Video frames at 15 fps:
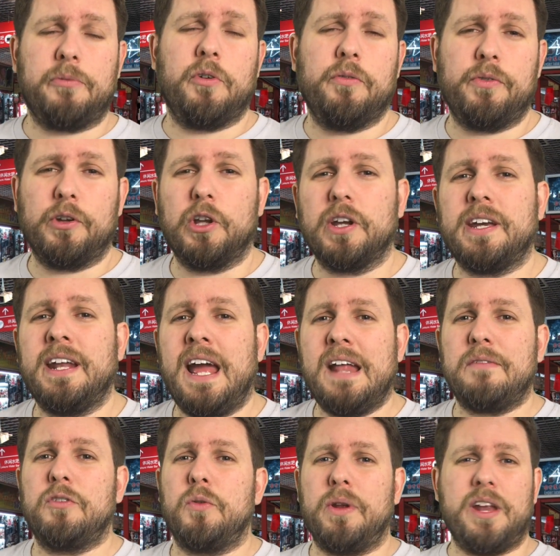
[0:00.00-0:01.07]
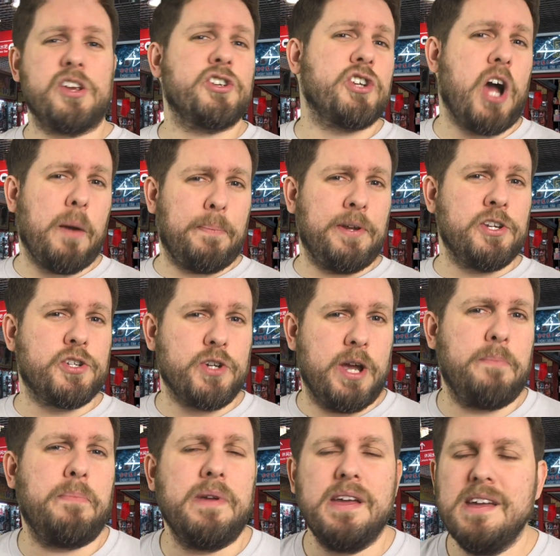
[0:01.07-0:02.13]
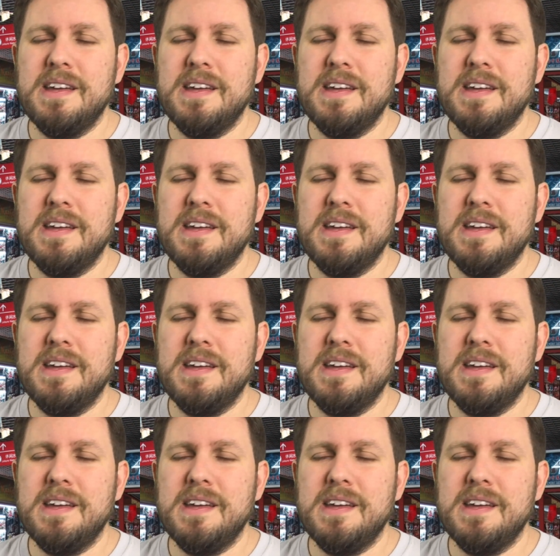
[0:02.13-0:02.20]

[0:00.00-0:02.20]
So if you're looking at doing a shopping trip,